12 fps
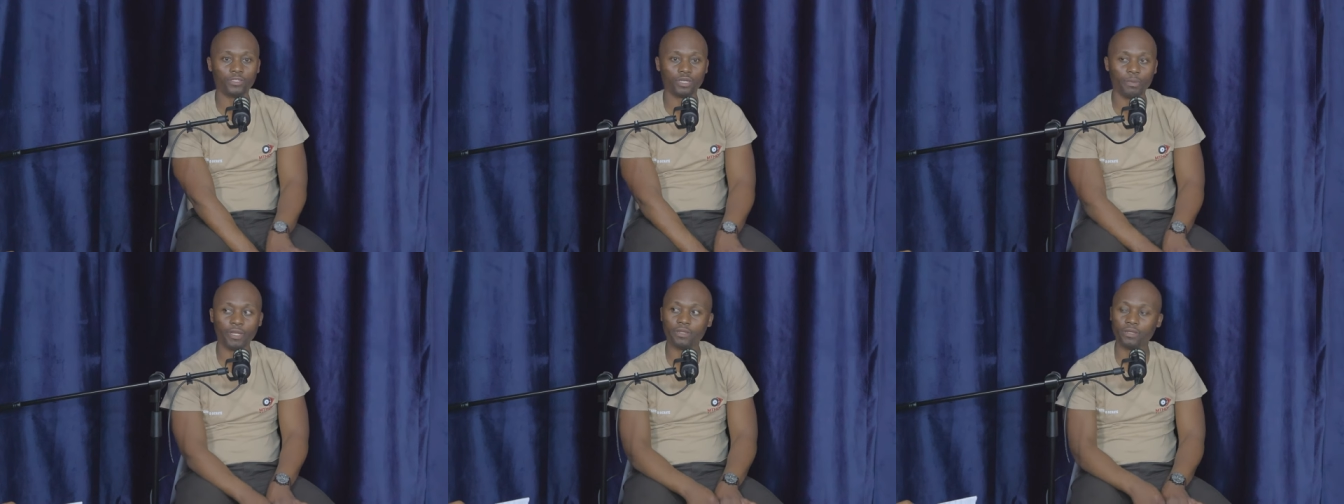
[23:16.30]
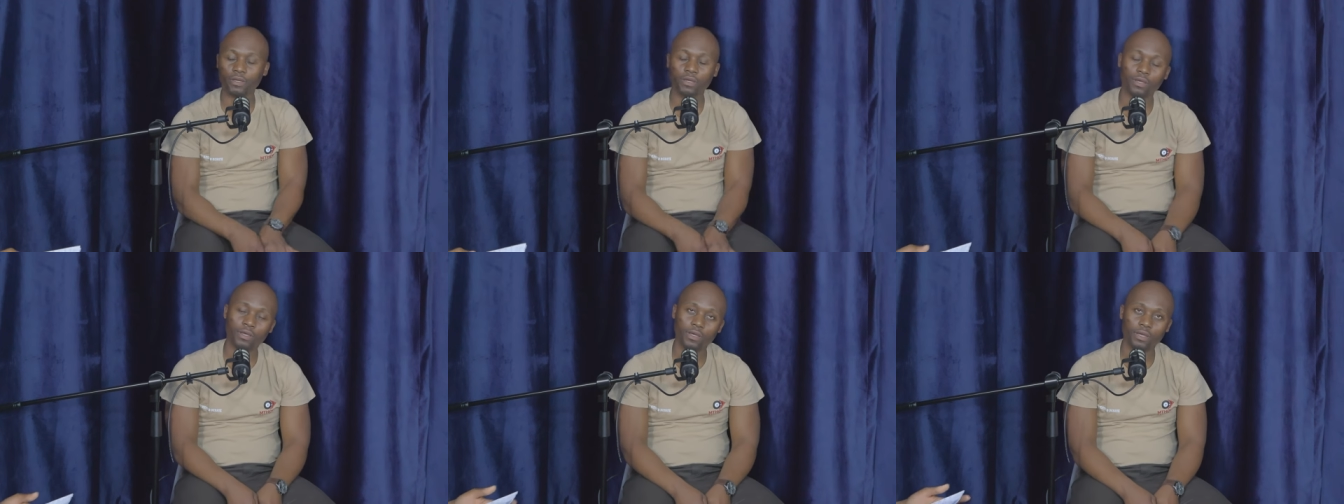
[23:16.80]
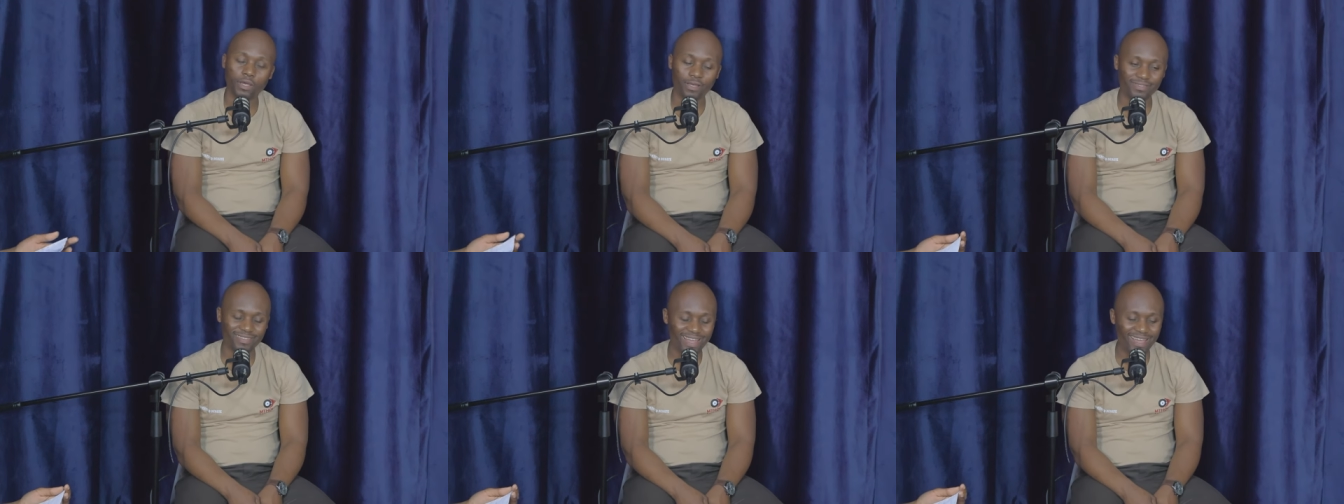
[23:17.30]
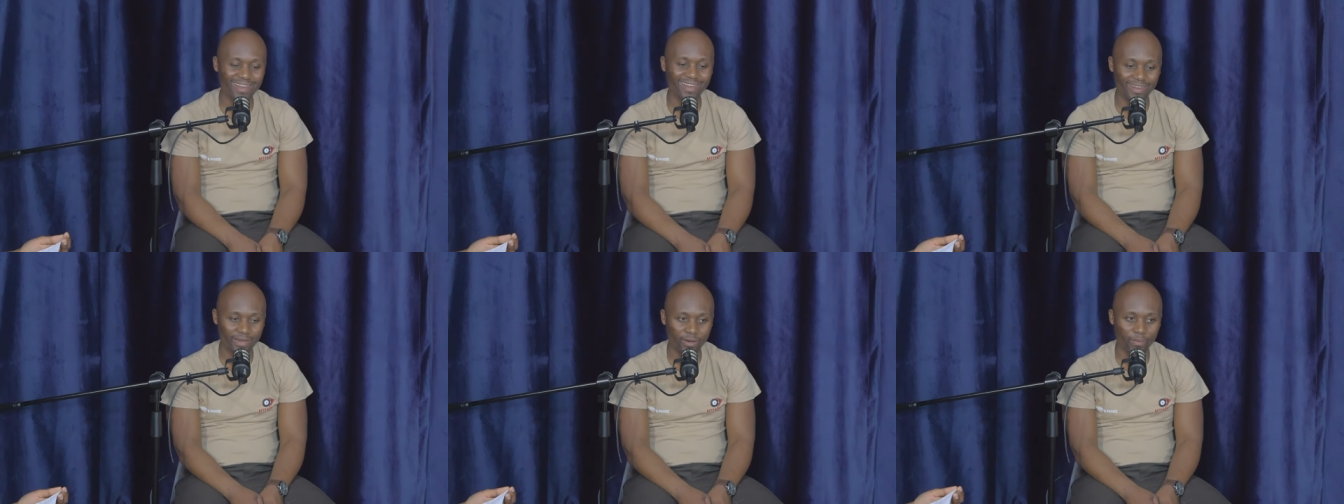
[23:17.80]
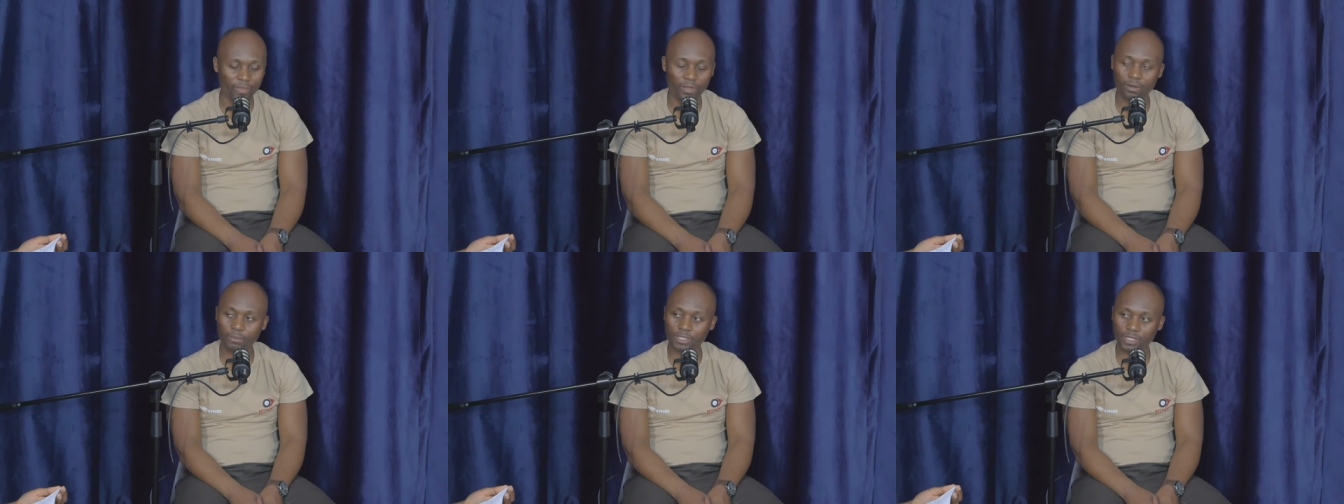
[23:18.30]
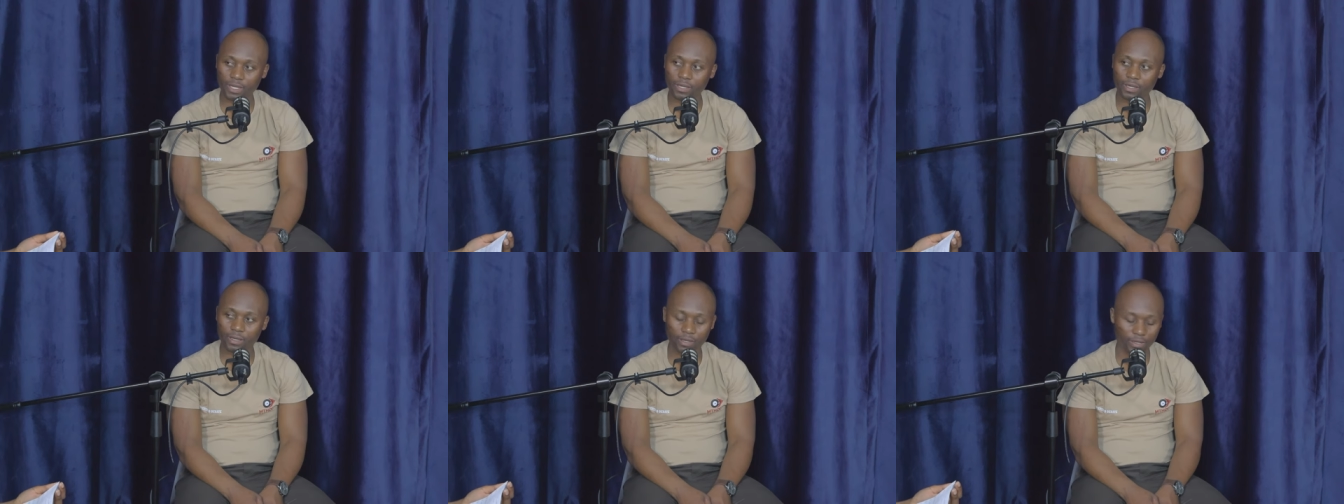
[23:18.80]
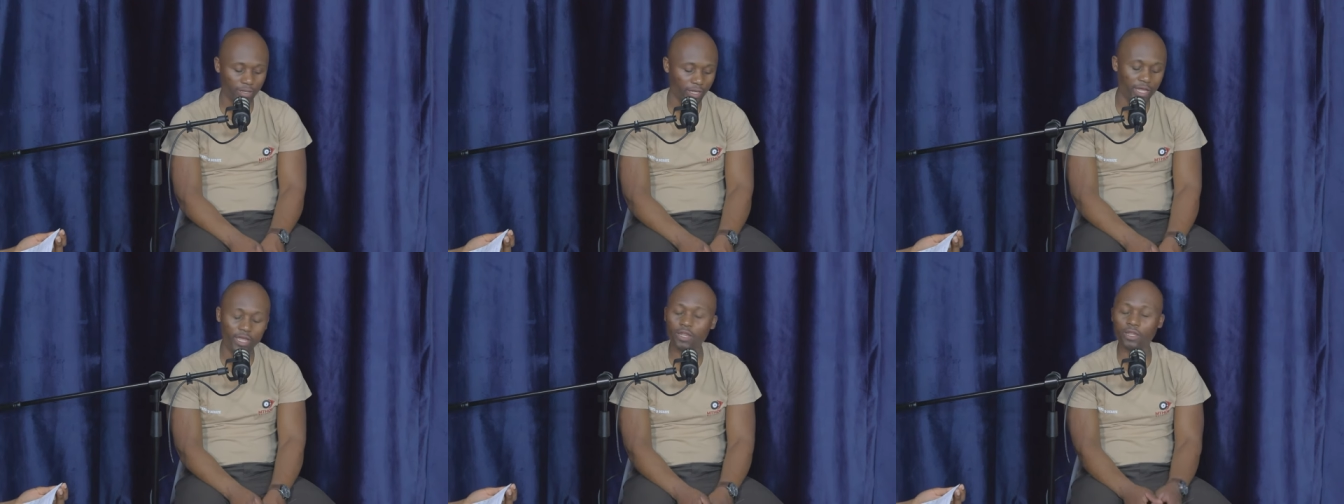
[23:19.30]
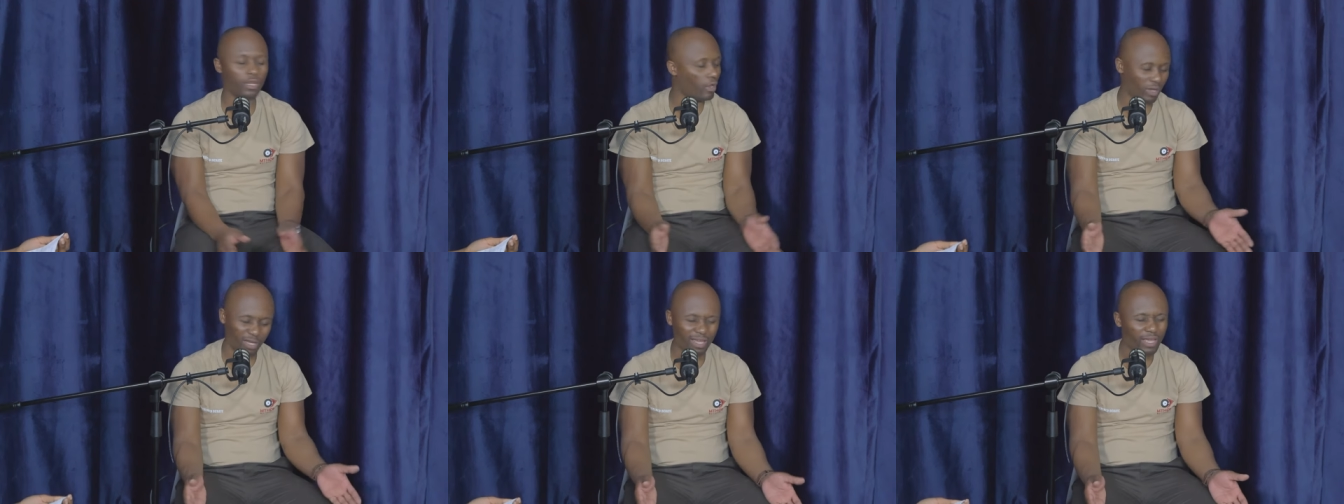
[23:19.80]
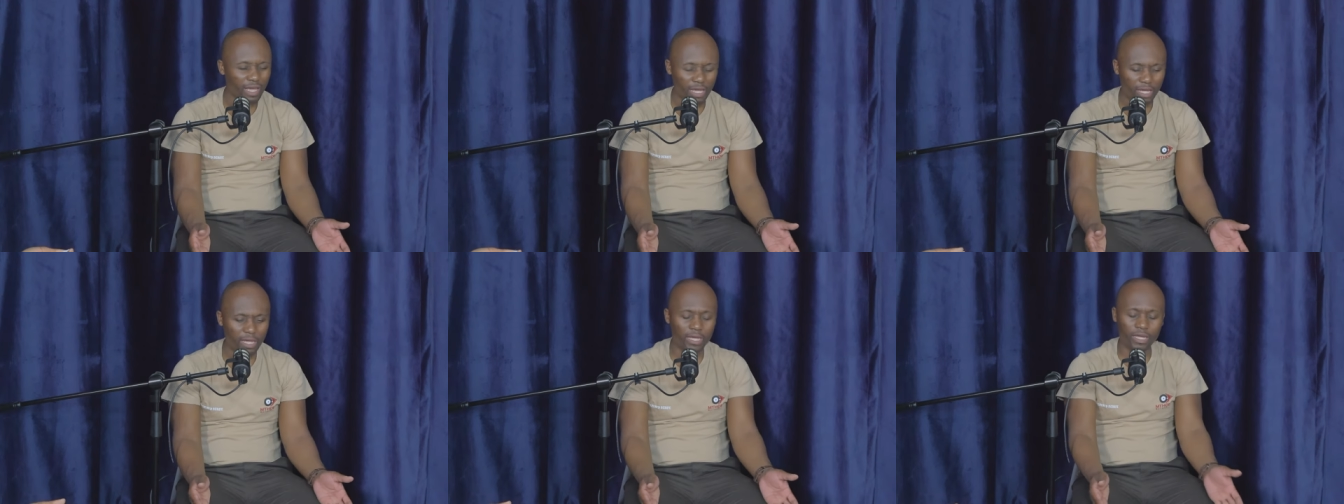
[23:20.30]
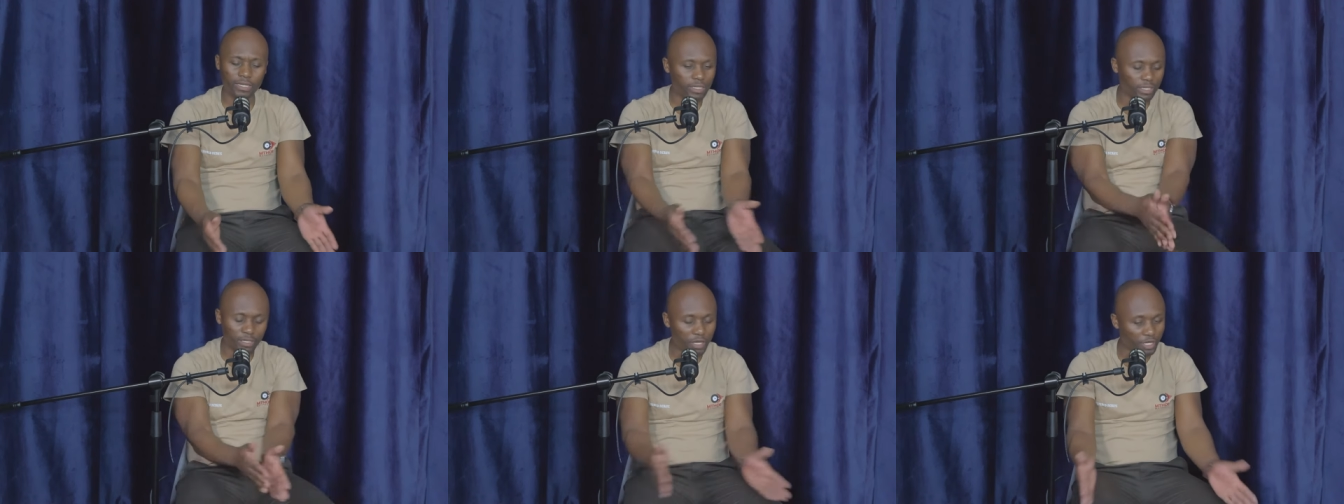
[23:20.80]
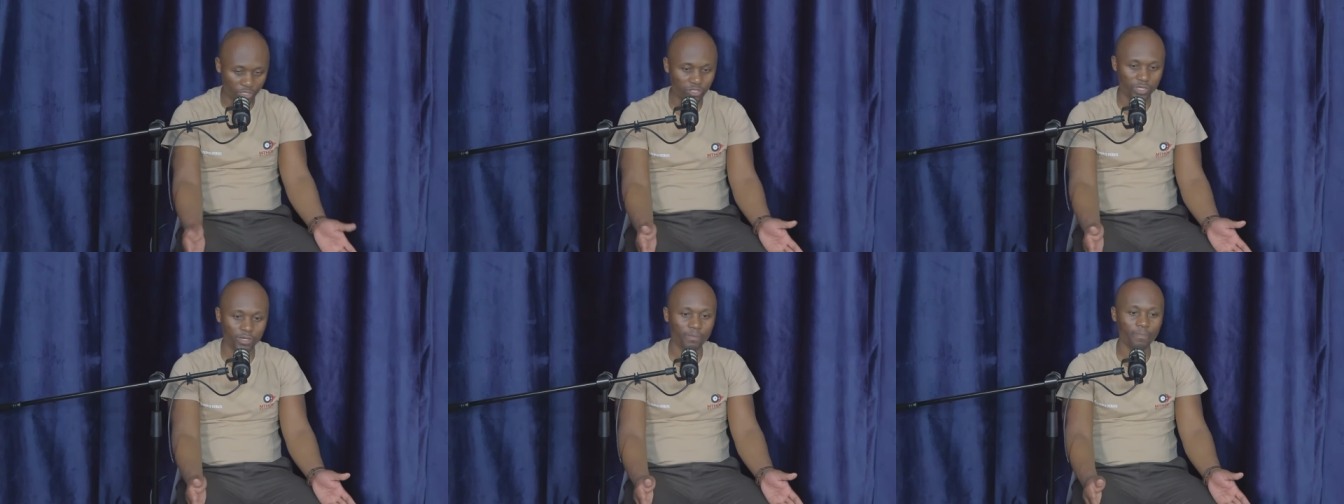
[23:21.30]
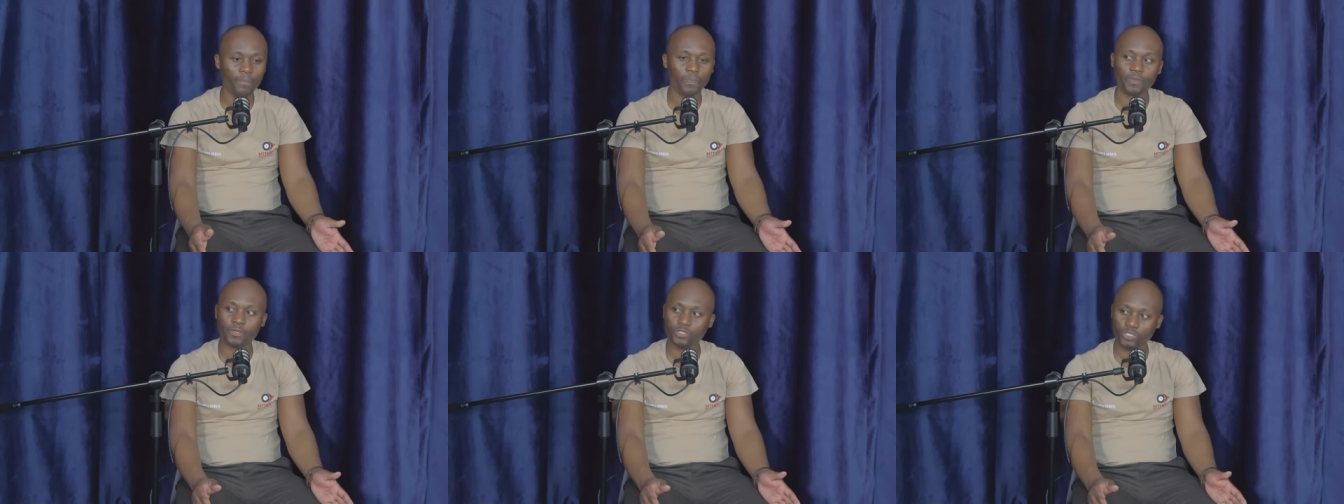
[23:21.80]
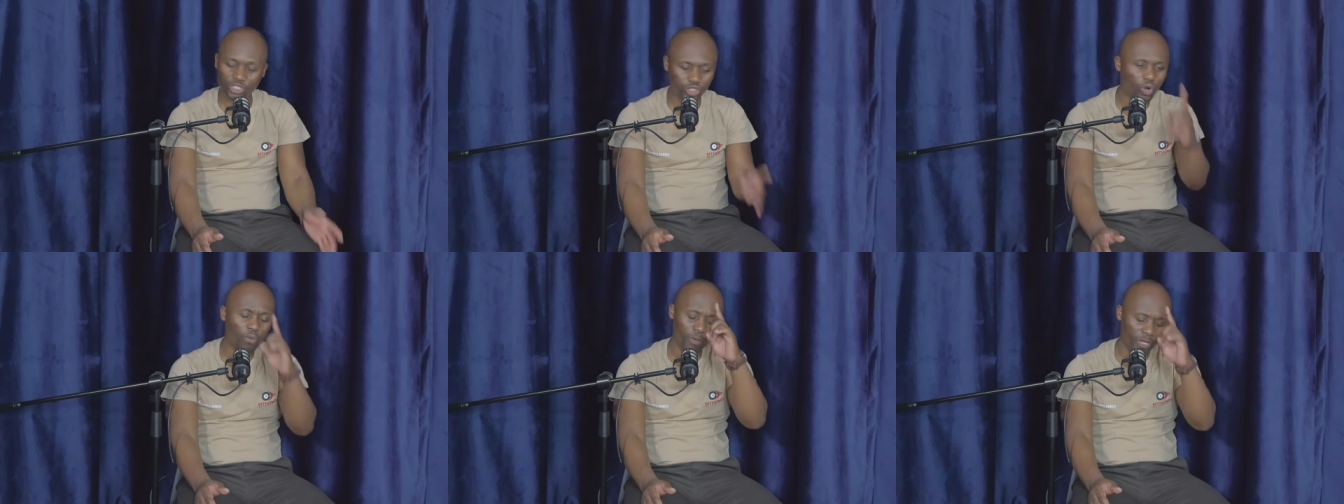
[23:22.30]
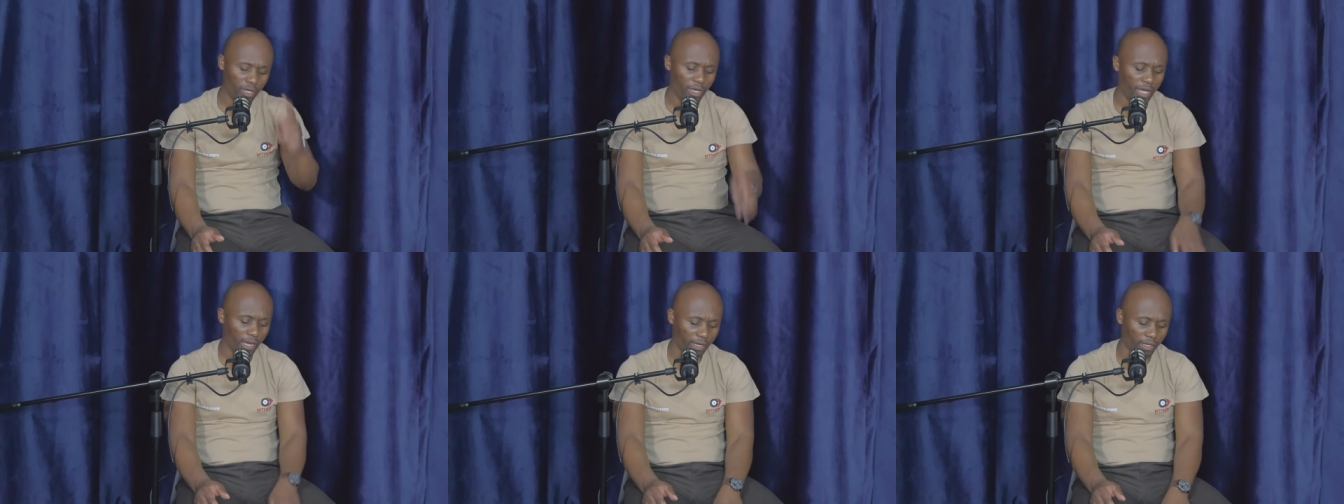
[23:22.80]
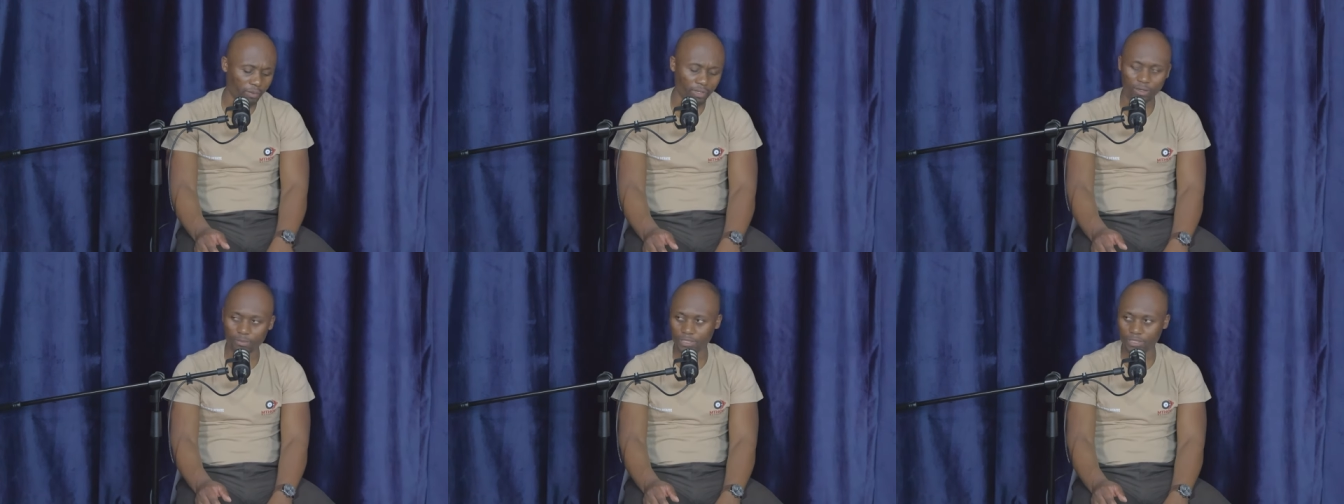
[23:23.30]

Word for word: Charmaine. Is there a leader without a mistake in, in, in, in history? Just show me a leader without a